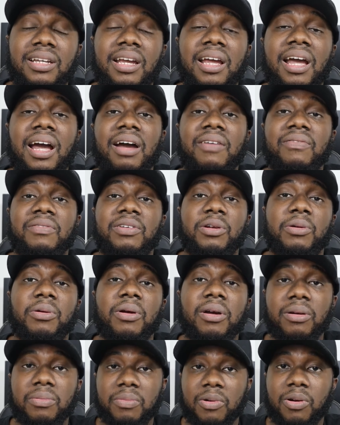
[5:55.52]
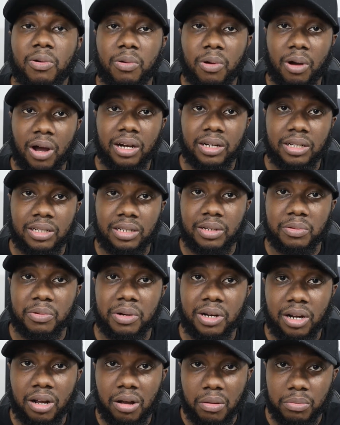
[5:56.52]
they have incredible quality when
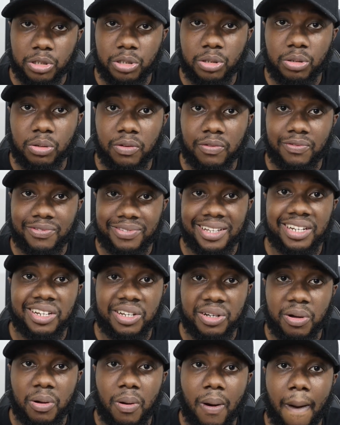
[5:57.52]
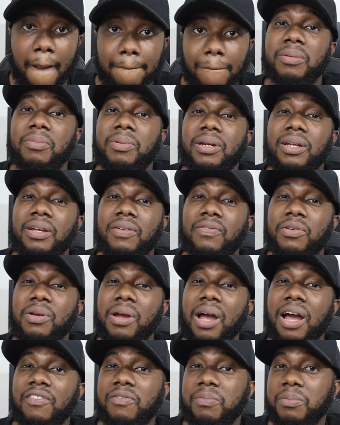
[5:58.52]
it comes to video. But if you
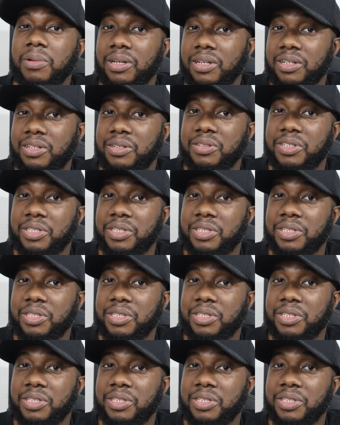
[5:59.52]
have money to